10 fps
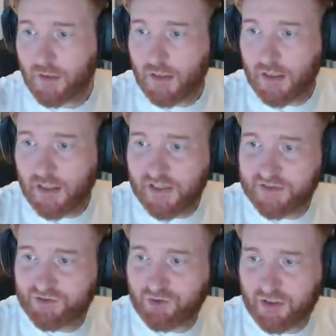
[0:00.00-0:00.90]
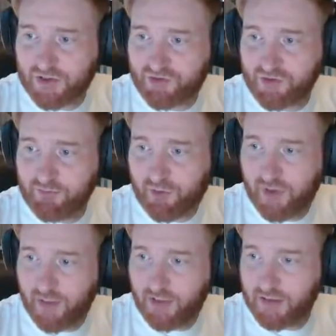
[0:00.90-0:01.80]
Is a drunken stream
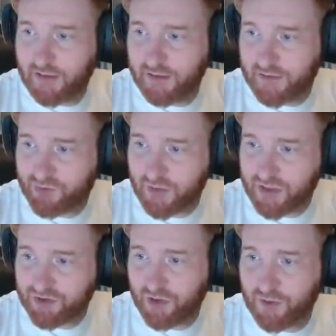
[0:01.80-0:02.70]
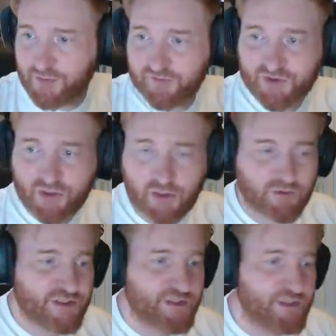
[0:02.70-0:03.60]
prohibited in the Twitch terms of
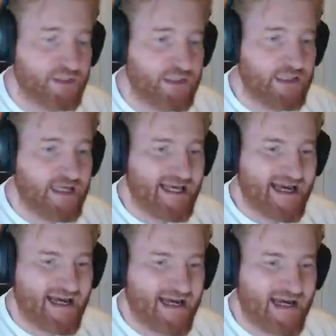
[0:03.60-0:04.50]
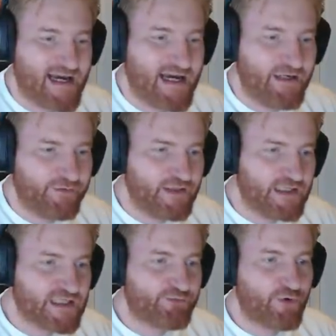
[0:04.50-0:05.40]
service? I don't think
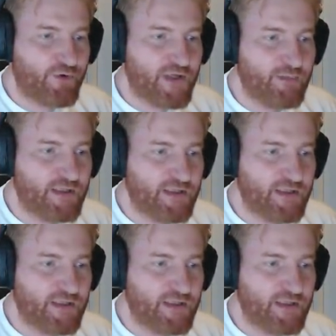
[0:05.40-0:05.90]
it's prohibited,